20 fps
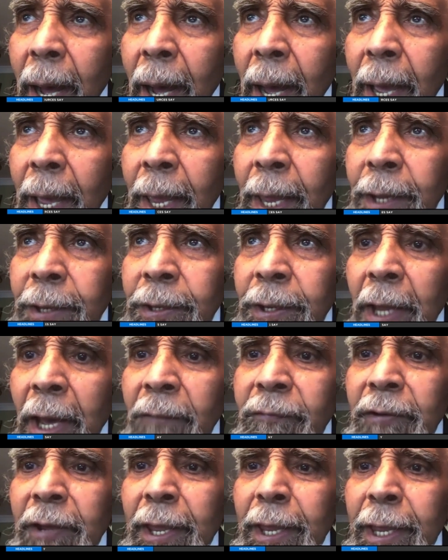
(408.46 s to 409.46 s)
It
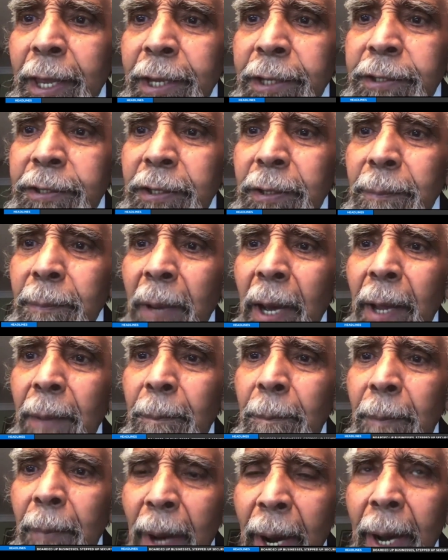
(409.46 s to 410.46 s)
never entered my
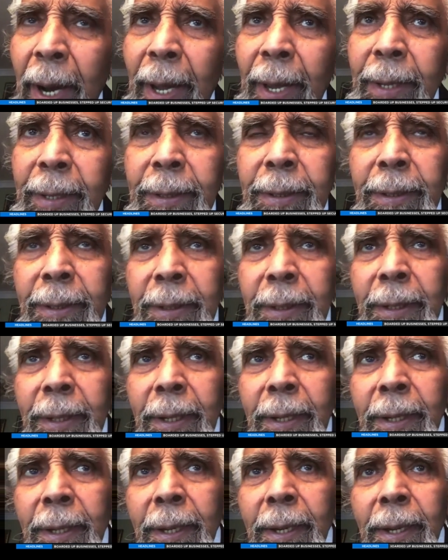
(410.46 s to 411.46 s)
mind
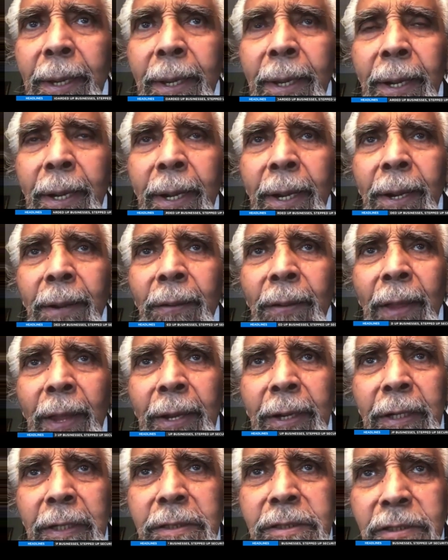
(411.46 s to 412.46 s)
that
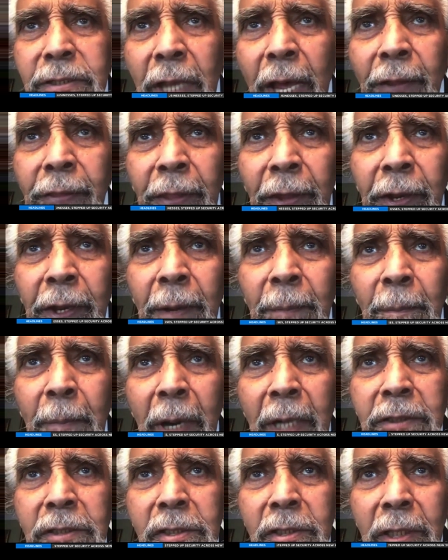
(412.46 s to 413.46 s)
a Southerner,
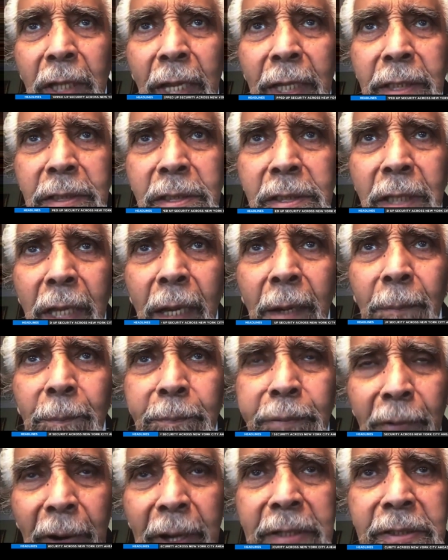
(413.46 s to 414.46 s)
much less a
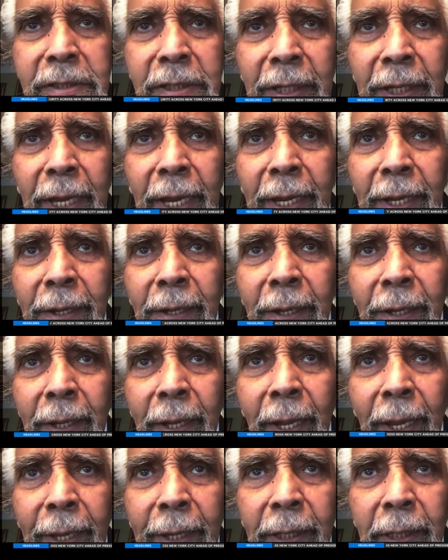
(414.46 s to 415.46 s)
president
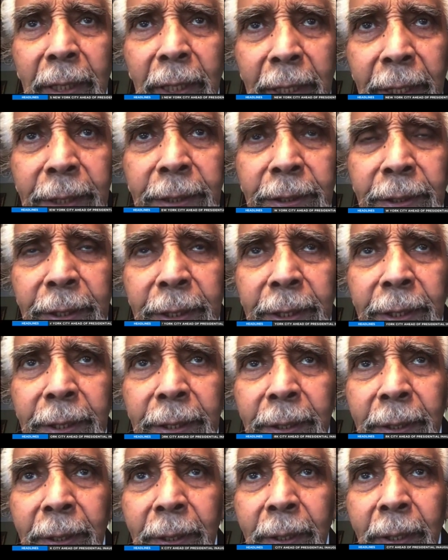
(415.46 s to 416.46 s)
like Lyndon,
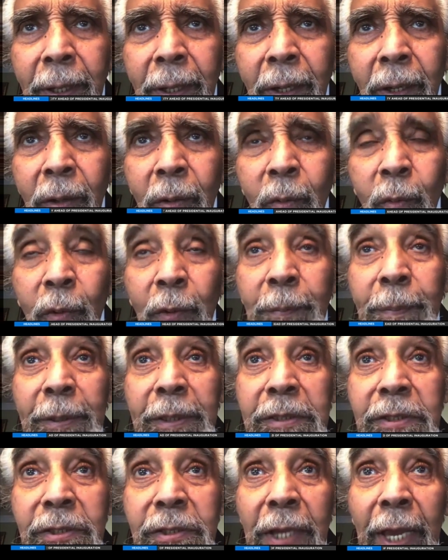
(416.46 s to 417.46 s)
would be
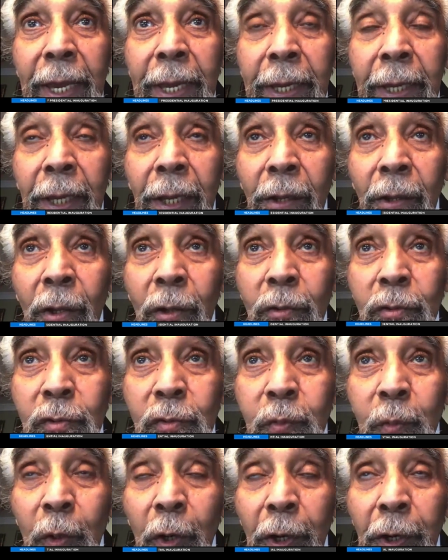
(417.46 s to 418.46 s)
saying
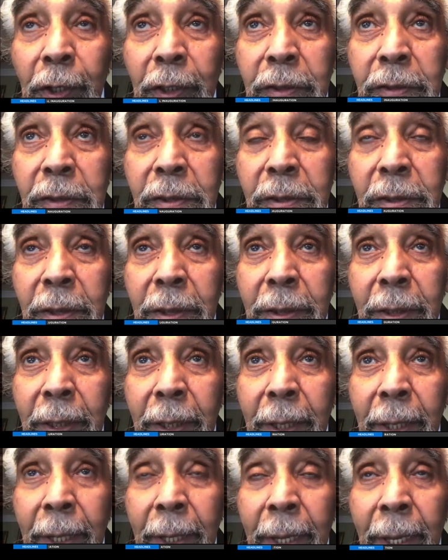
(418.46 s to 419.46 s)
those words.
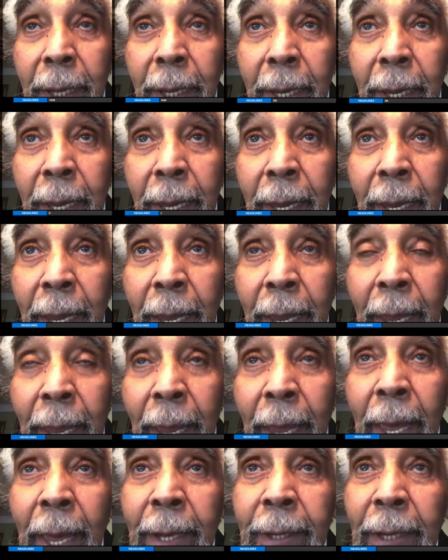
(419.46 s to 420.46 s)
And